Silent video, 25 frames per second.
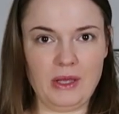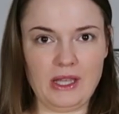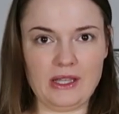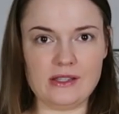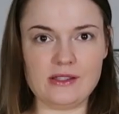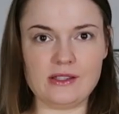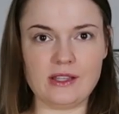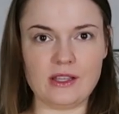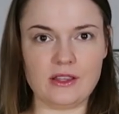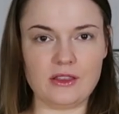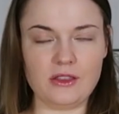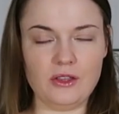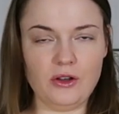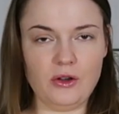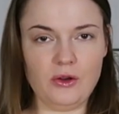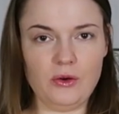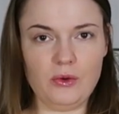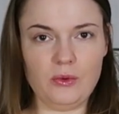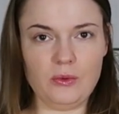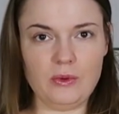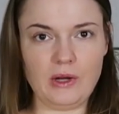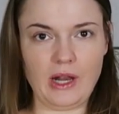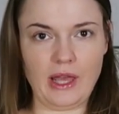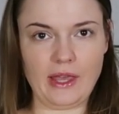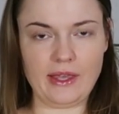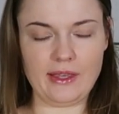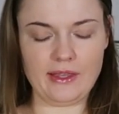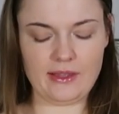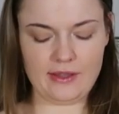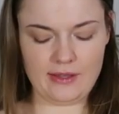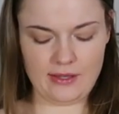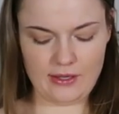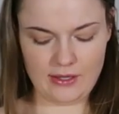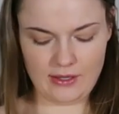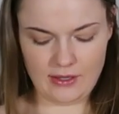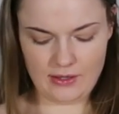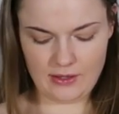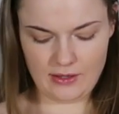basic though, like
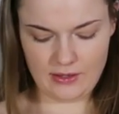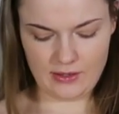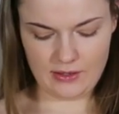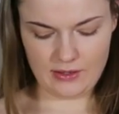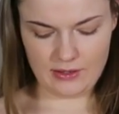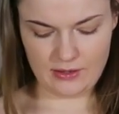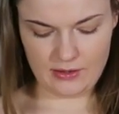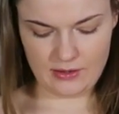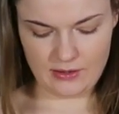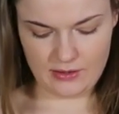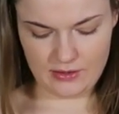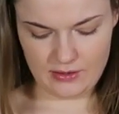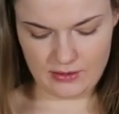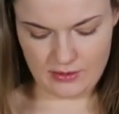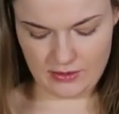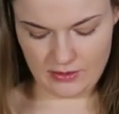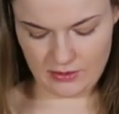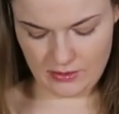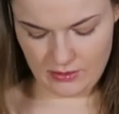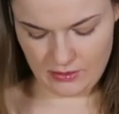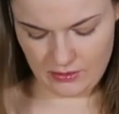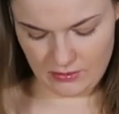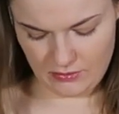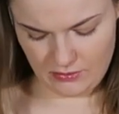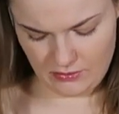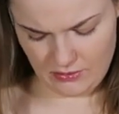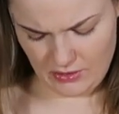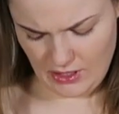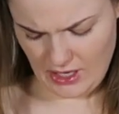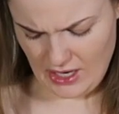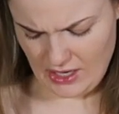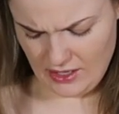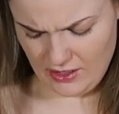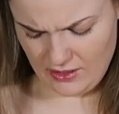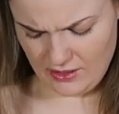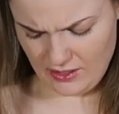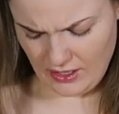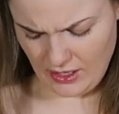uh,
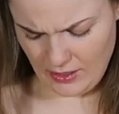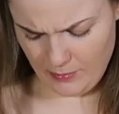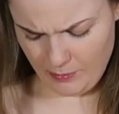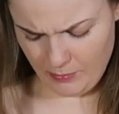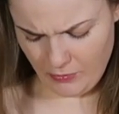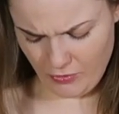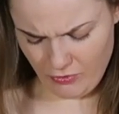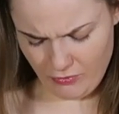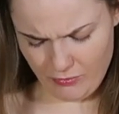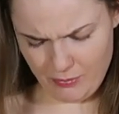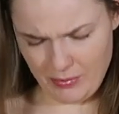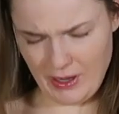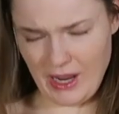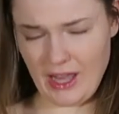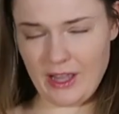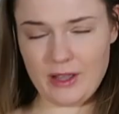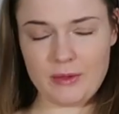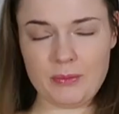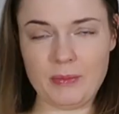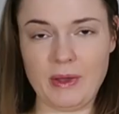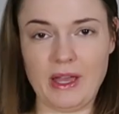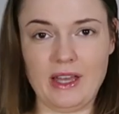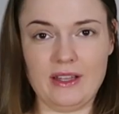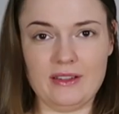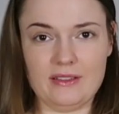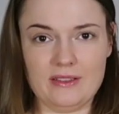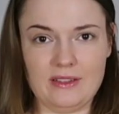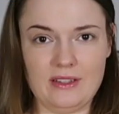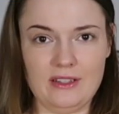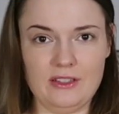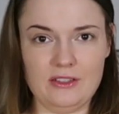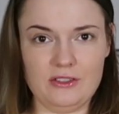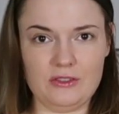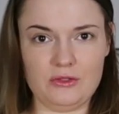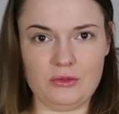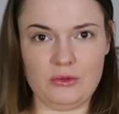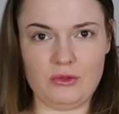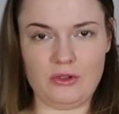any type of black
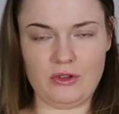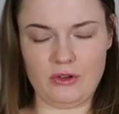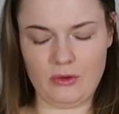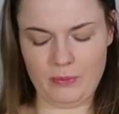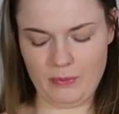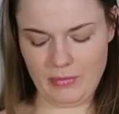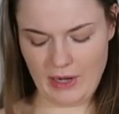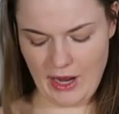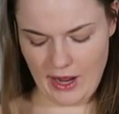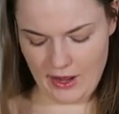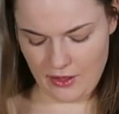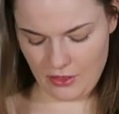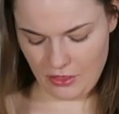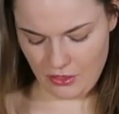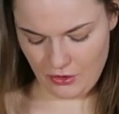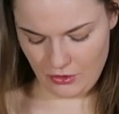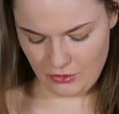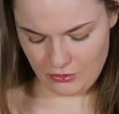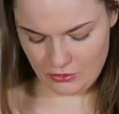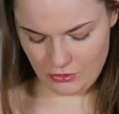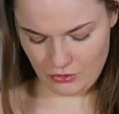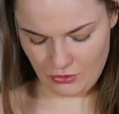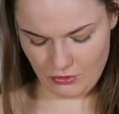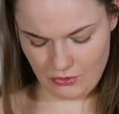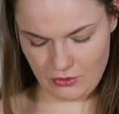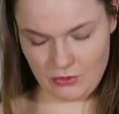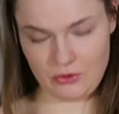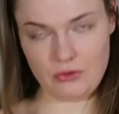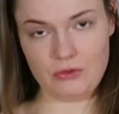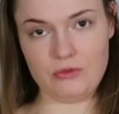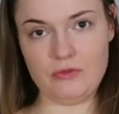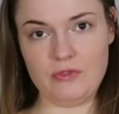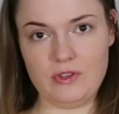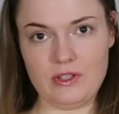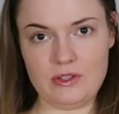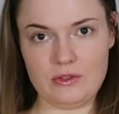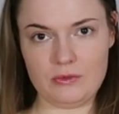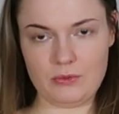panties or a black thong could
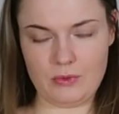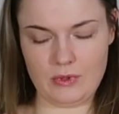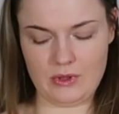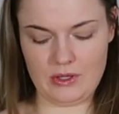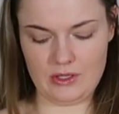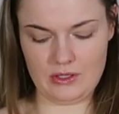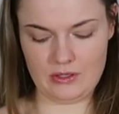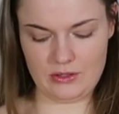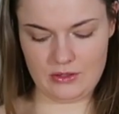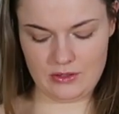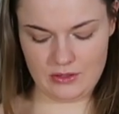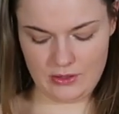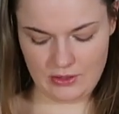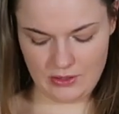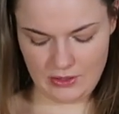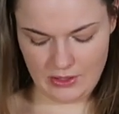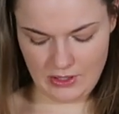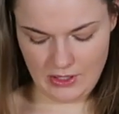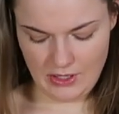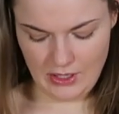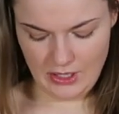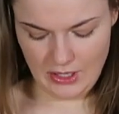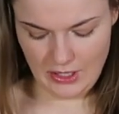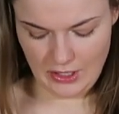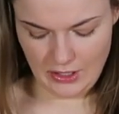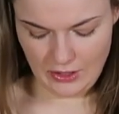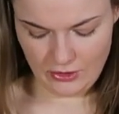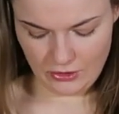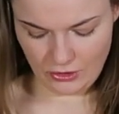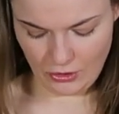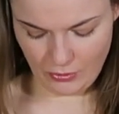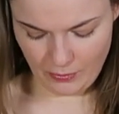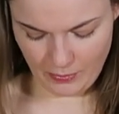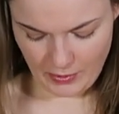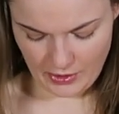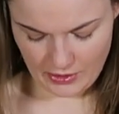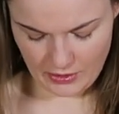fit with this top